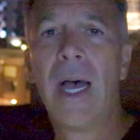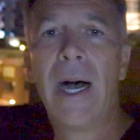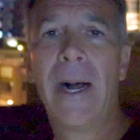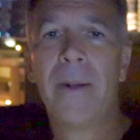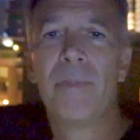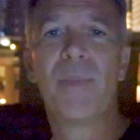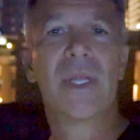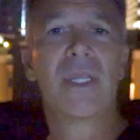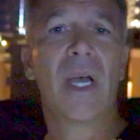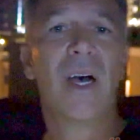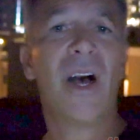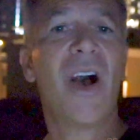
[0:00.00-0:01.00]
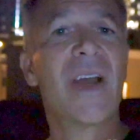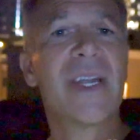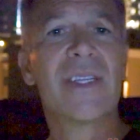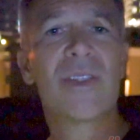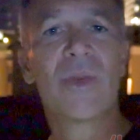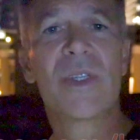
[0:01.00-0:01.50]
but the
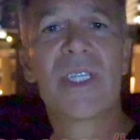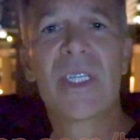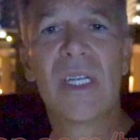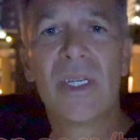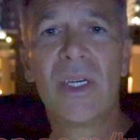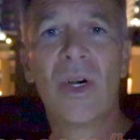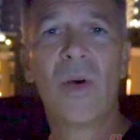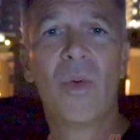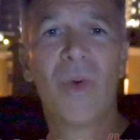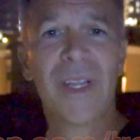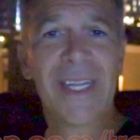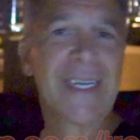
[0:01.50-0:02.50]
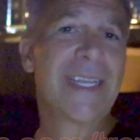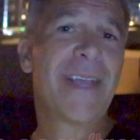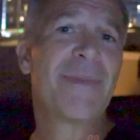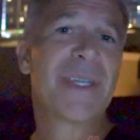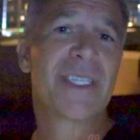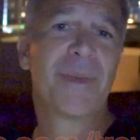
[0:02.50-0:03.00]
audience was still willing to give
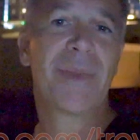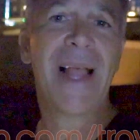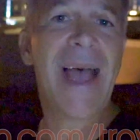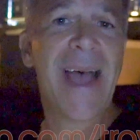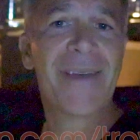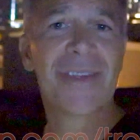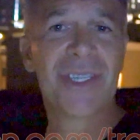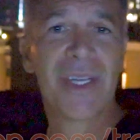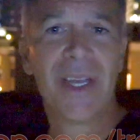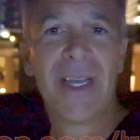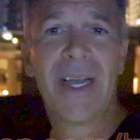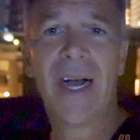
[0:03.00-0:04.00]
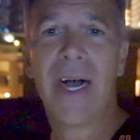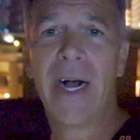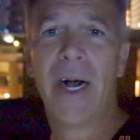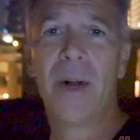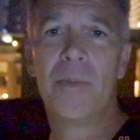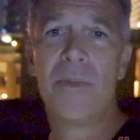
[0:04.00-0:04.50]
me some laughs.
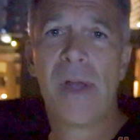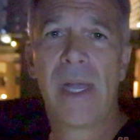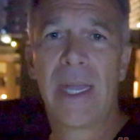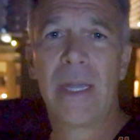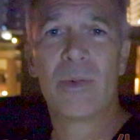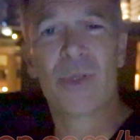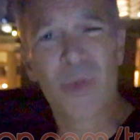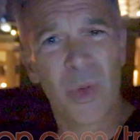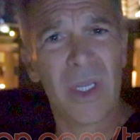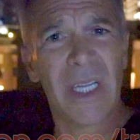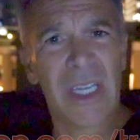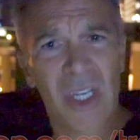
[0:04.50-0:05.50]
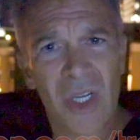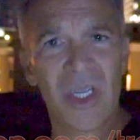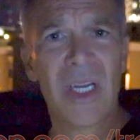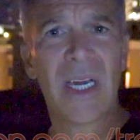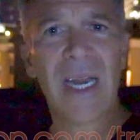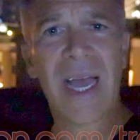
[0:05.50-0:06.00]
It was really
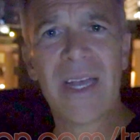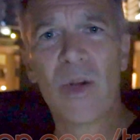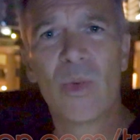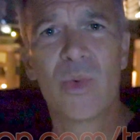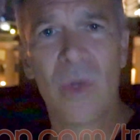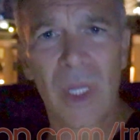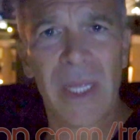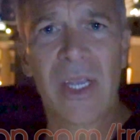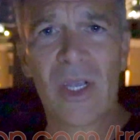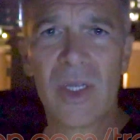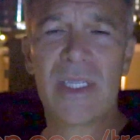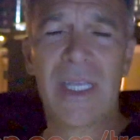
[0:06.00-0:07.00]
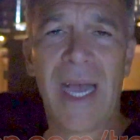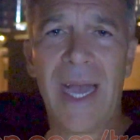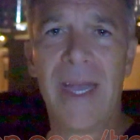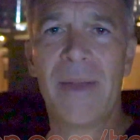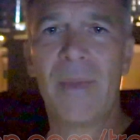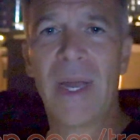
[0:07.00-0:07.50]
good. I had a really good
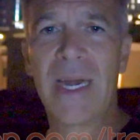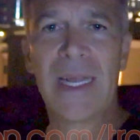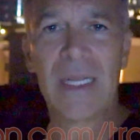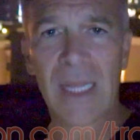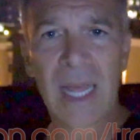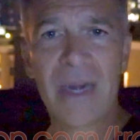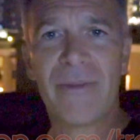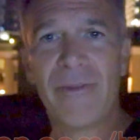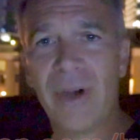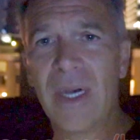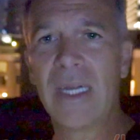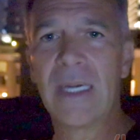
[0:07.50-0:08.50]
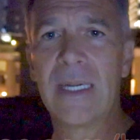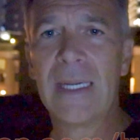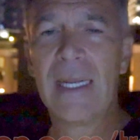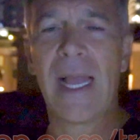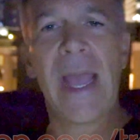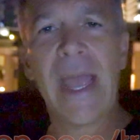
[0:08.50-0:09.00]
time, and I had a lot of fun,
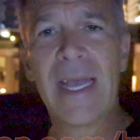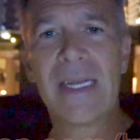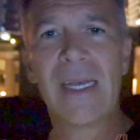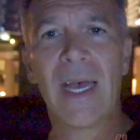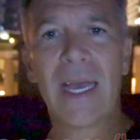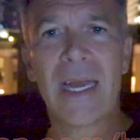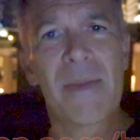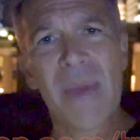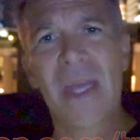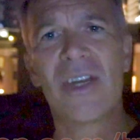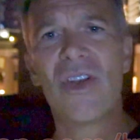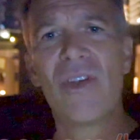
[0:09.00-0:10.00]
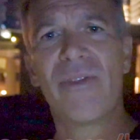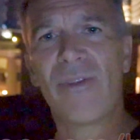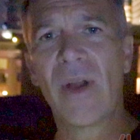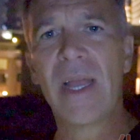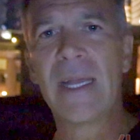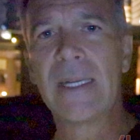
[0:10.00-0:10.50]
and I made a new
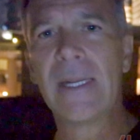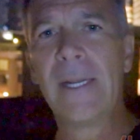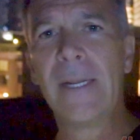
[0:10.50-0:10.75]
friend.